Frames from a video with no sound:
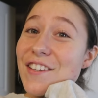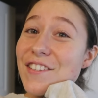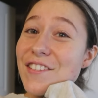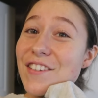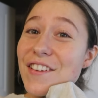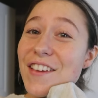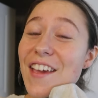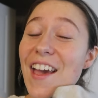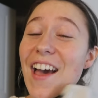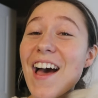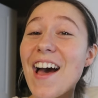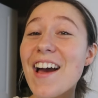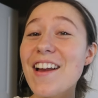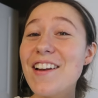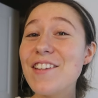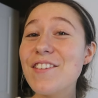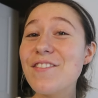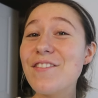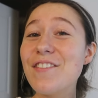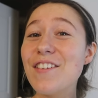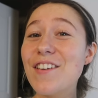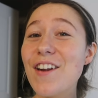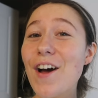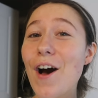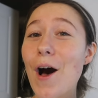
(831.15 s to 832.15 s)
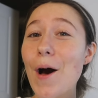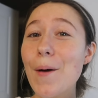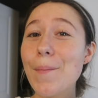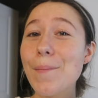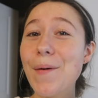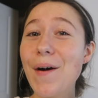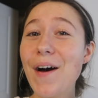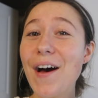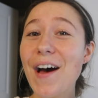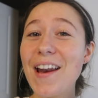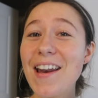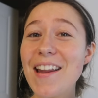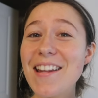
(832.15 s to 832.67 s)
So yeah, I just wanted to hop
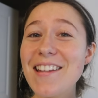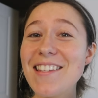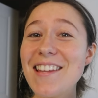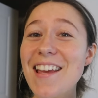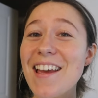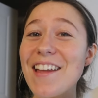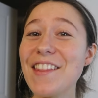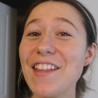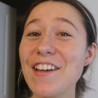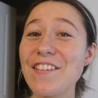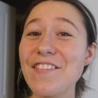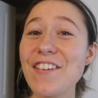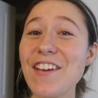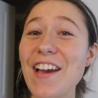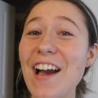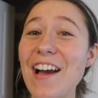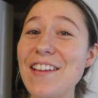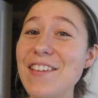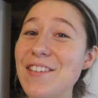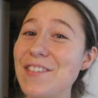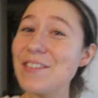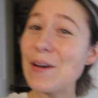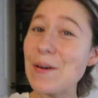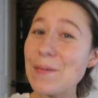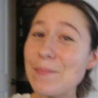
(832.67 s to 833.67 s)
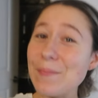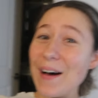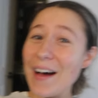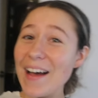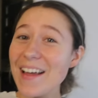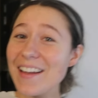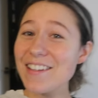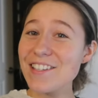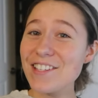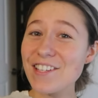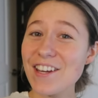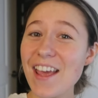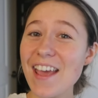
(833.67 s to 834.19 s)
on and say I love you guys so
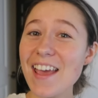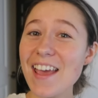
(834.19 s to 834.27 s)
much